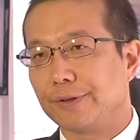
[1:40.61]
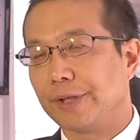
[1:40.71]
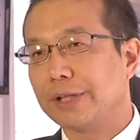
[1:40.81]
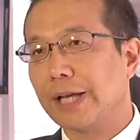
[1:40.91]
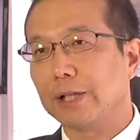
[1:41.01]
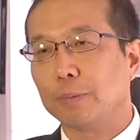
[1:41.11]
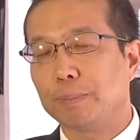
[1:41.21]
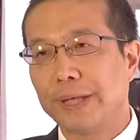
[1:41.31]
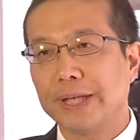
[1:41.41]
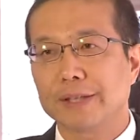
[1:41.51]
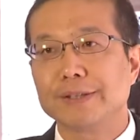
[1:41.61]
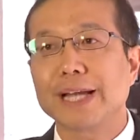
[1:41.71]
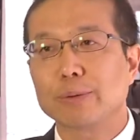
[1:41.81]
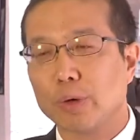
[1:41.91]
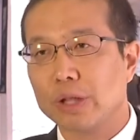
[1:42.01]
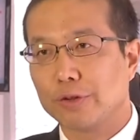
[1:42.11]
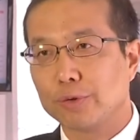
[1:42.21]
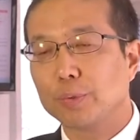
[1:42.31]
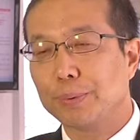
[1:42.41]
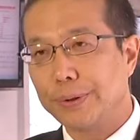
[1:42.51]
this kind of peak network
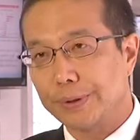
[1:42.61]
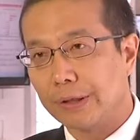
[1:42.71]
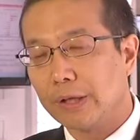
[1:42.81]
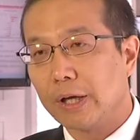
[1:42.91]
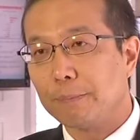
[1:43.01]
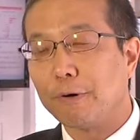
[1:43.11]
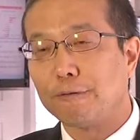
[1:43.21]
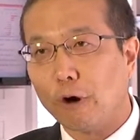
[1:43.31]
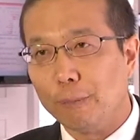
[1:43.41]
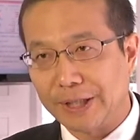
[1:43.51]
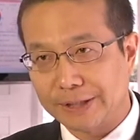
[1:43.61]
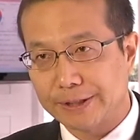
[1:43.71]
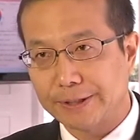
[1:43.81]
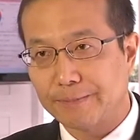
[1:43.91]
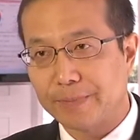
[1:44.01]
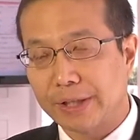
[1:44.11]
throughput performance.